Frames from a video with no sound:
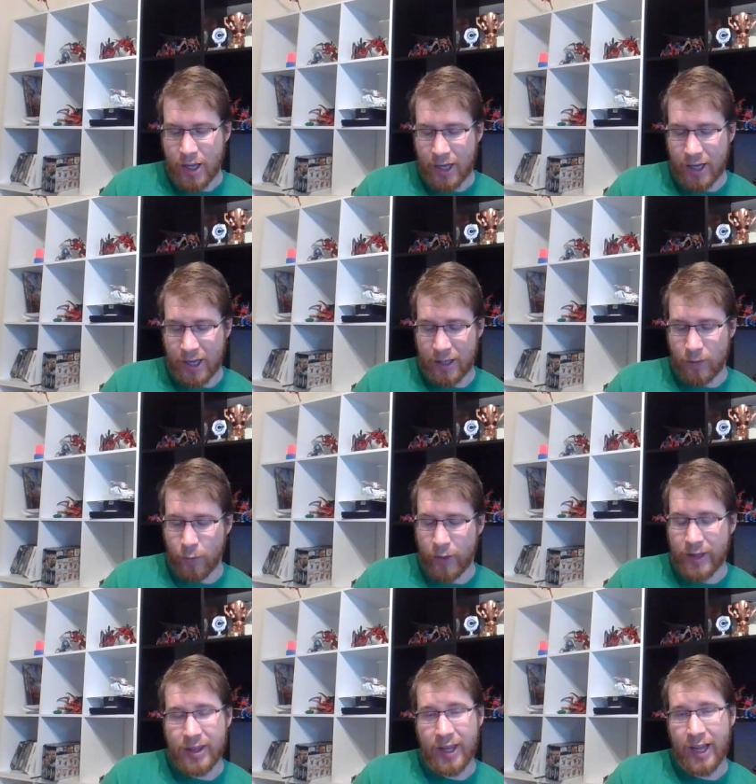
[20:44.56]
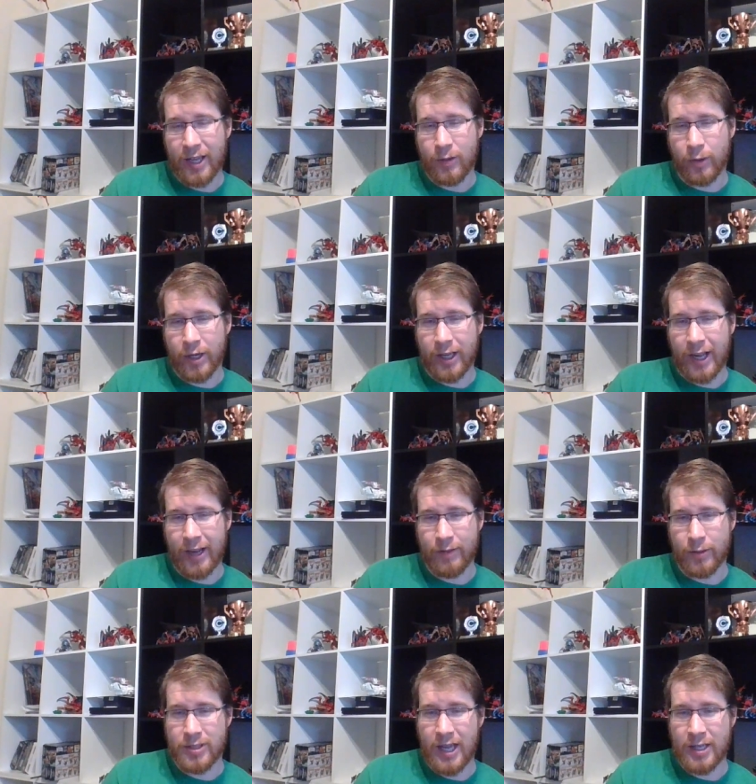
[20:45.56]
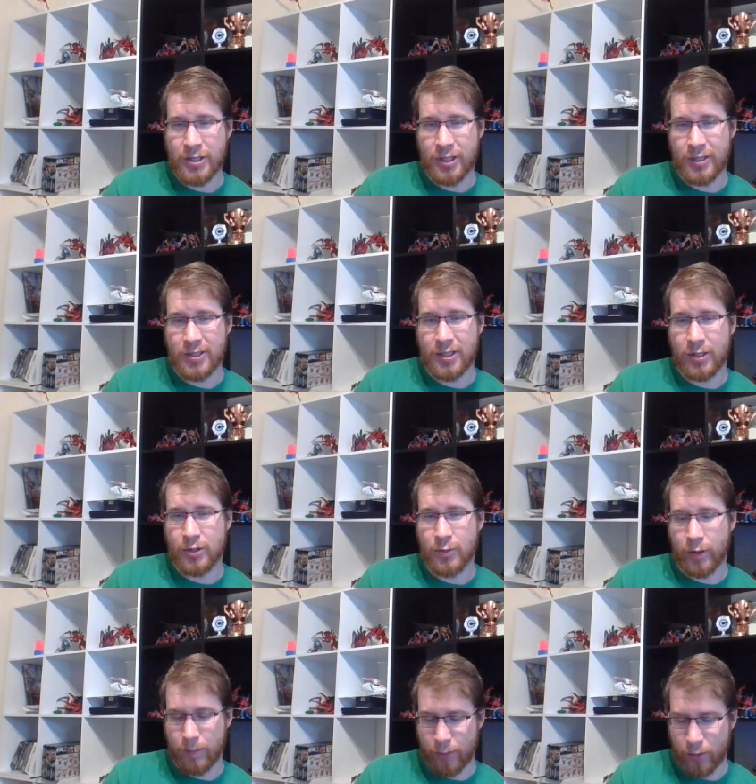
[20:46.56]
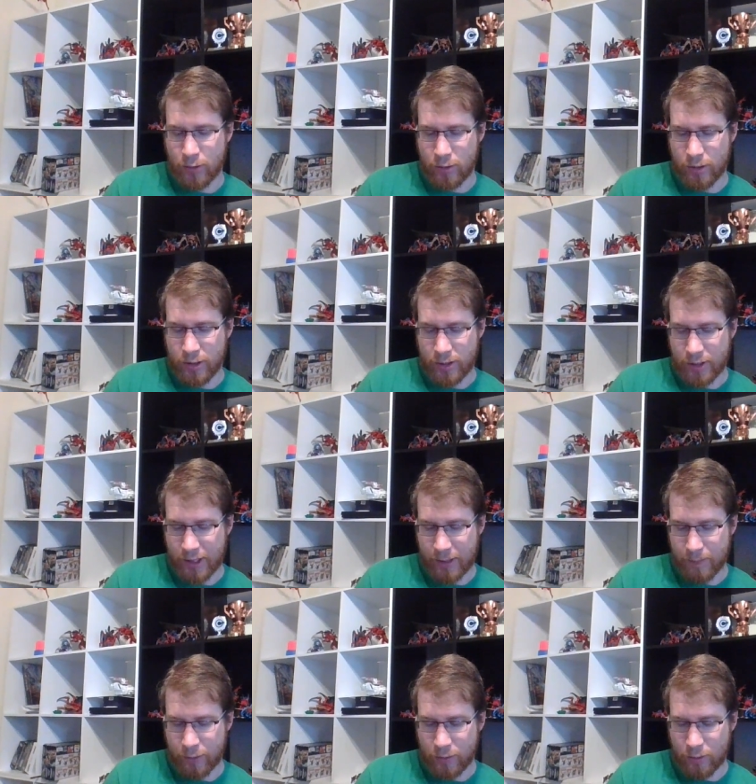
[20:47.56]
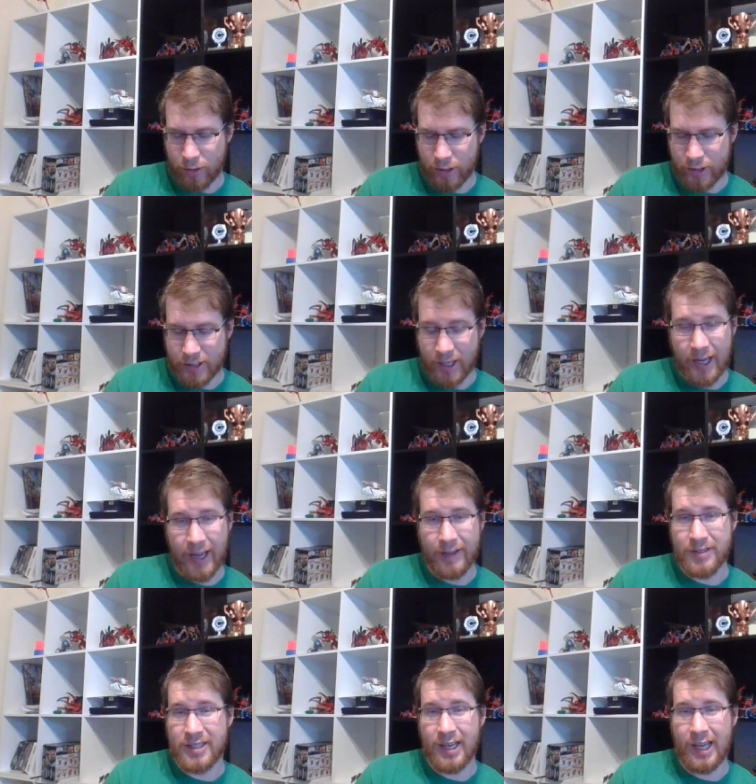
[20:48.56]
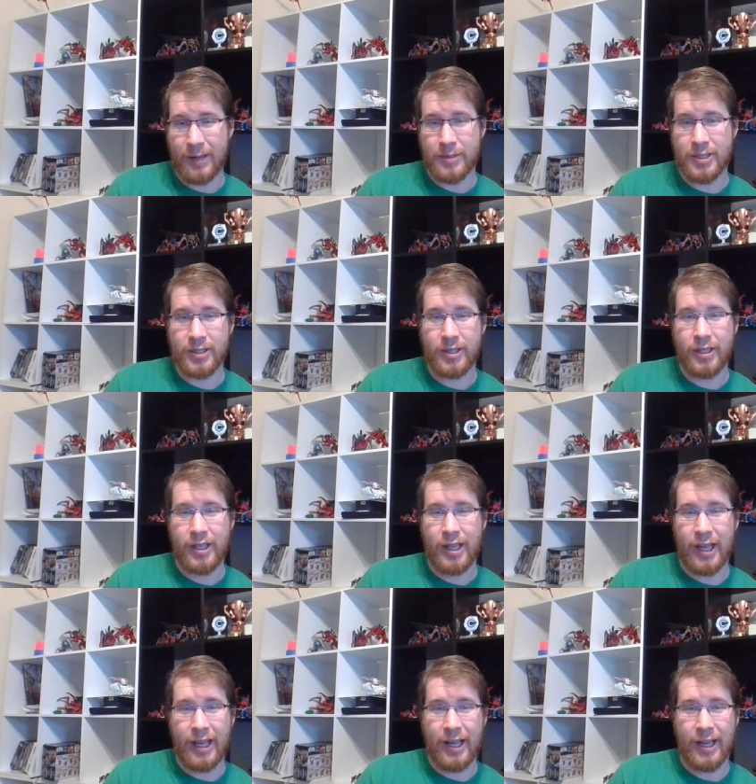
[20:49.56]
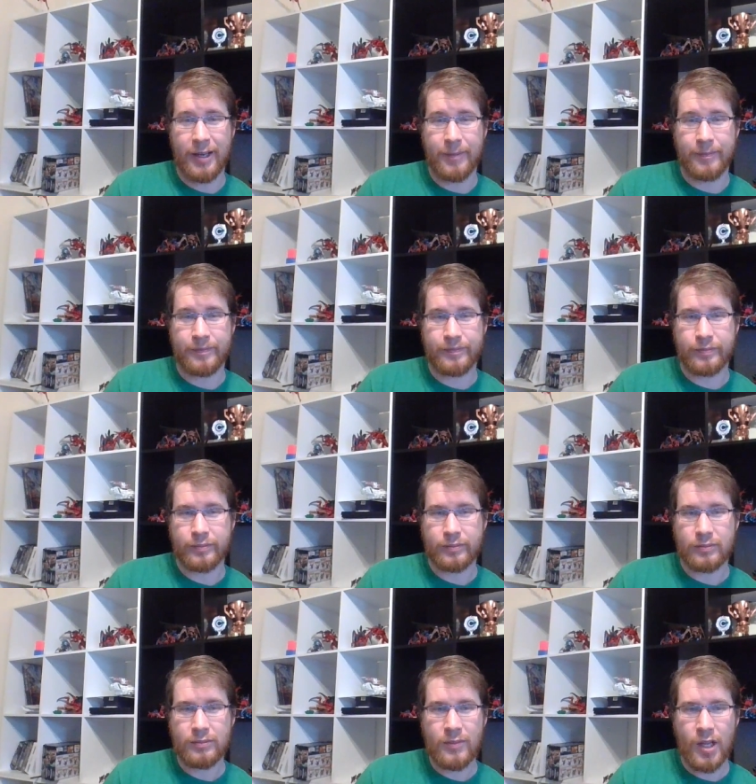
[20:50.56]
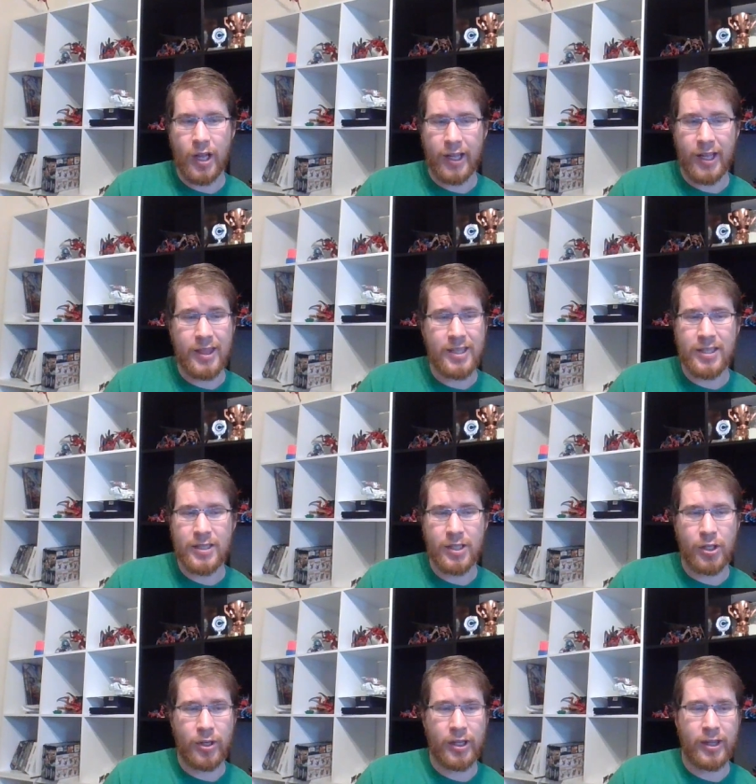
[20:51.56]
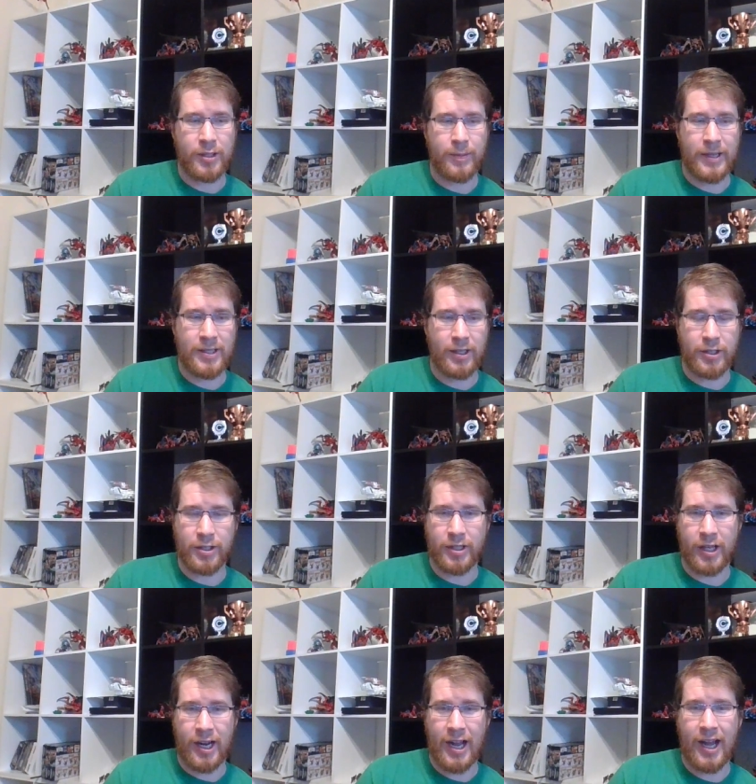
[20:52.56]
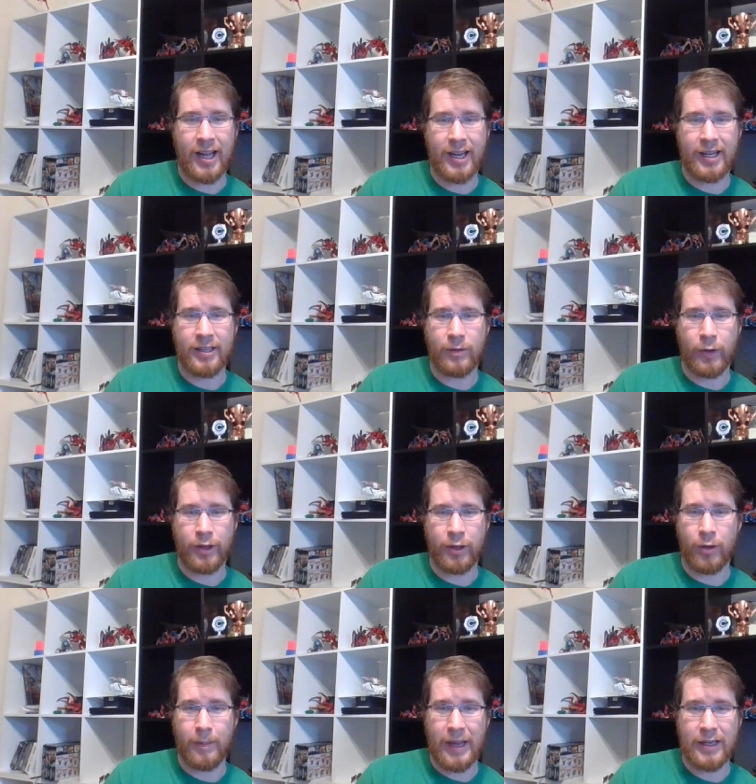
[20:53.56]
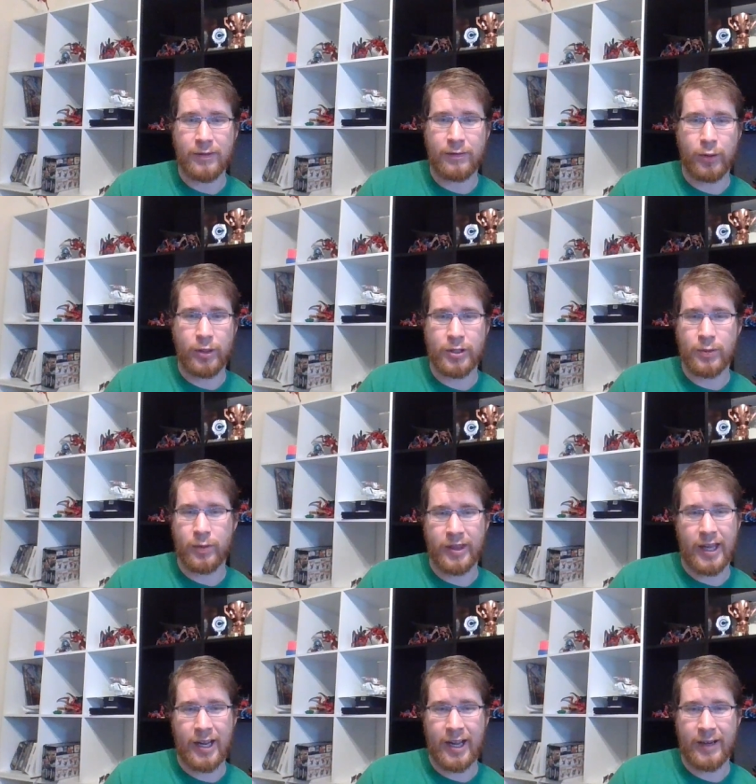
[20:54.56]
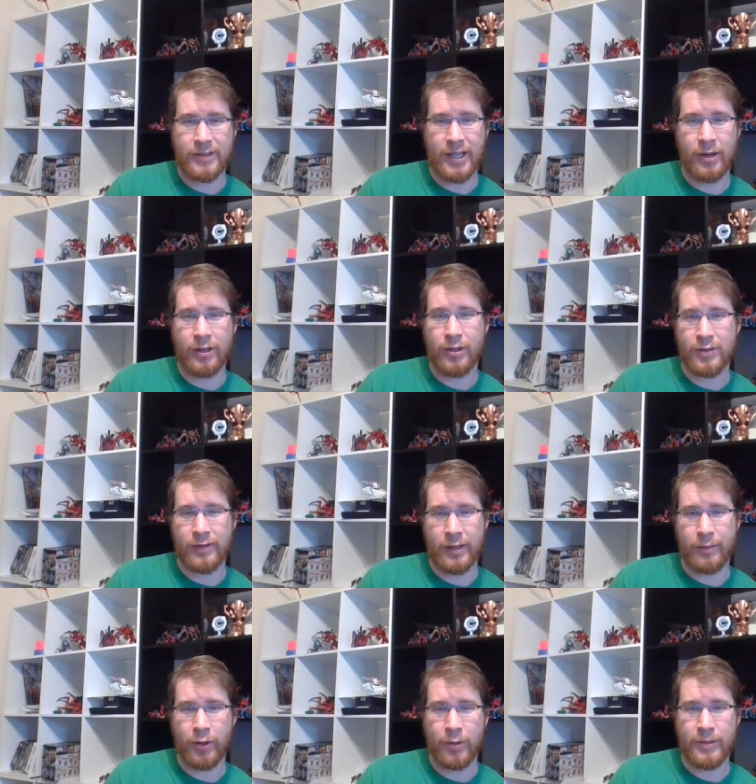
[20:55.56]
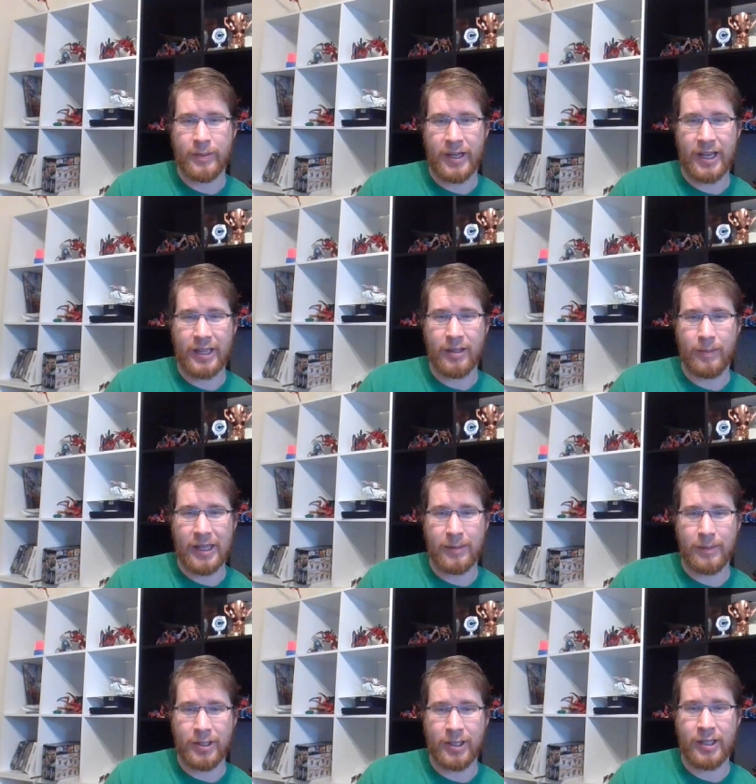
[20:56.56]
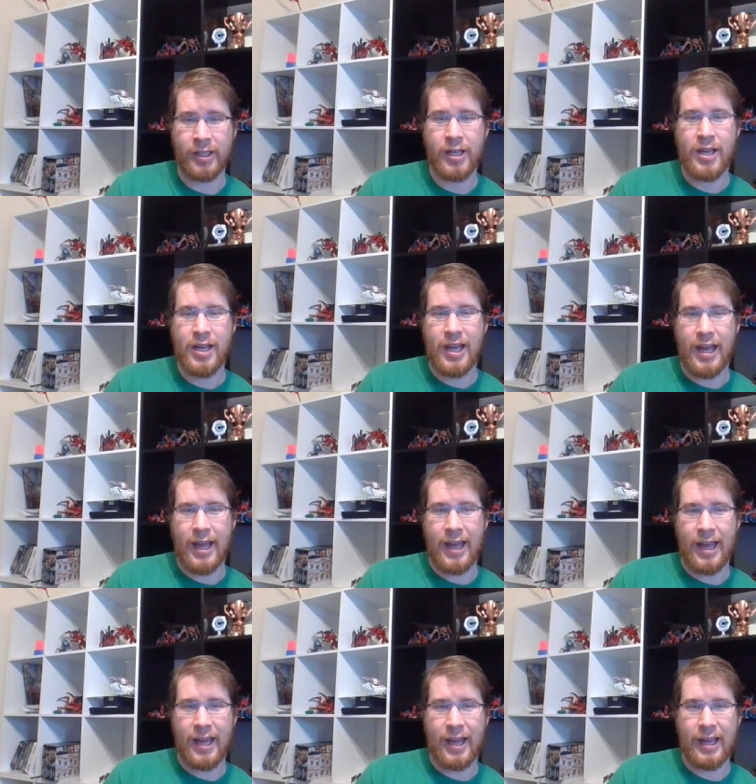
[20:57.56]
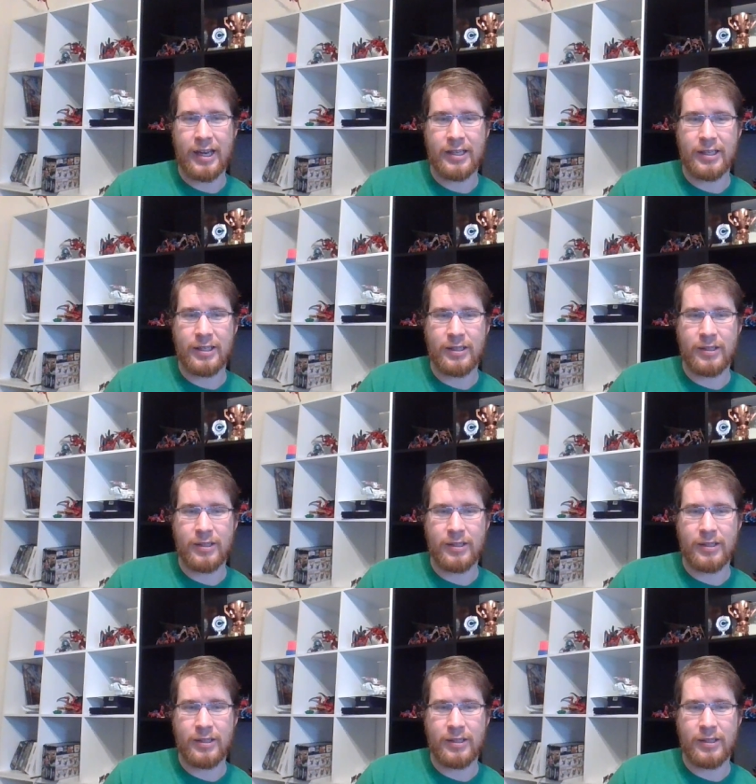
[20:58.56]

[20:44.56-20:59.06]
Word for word: Uh, with that, we're going to have those 10 Genestealers with a Broodlord. That Broodlord is going to have Synapse. And again, this is a unit that's basically just going to hide with your main force, with that Hive Tyrant, those Venomthropes behind the main building, and